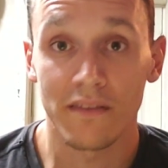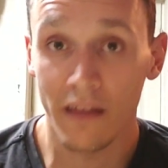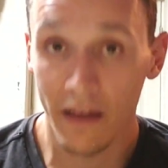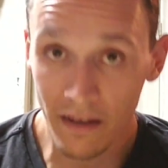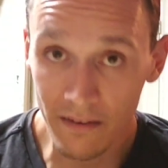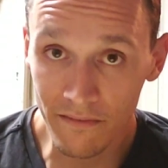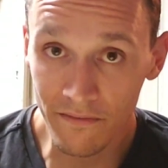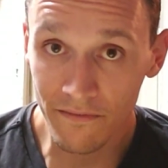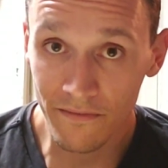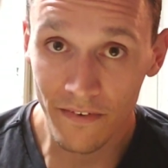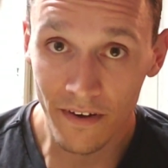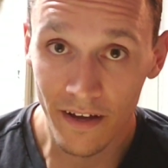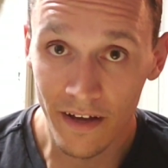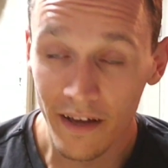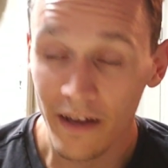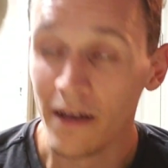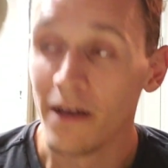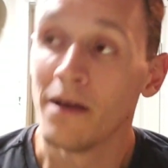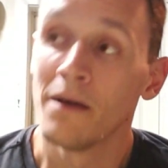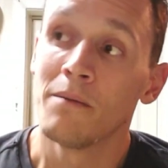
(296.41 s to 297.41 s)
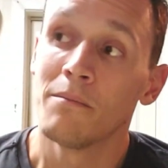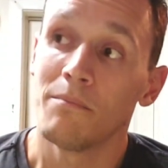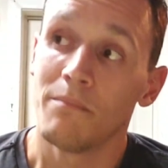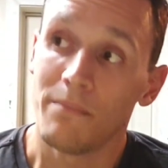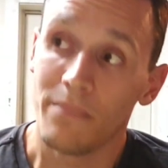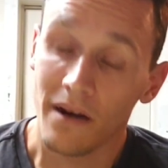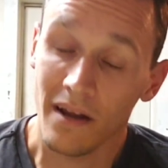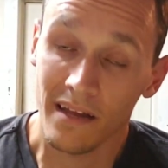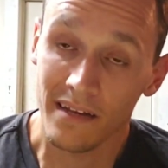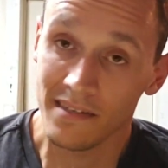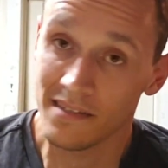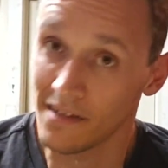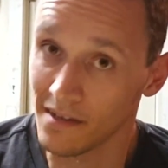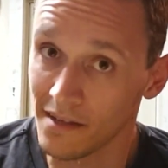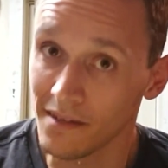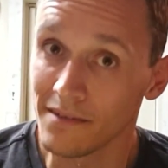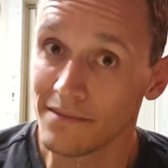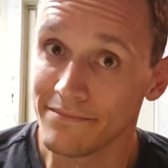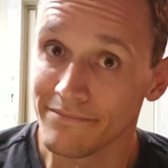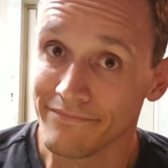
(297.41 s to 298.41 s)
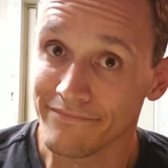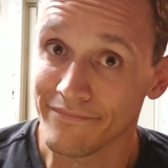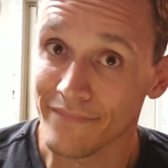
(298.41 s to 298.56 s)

life, but I did it.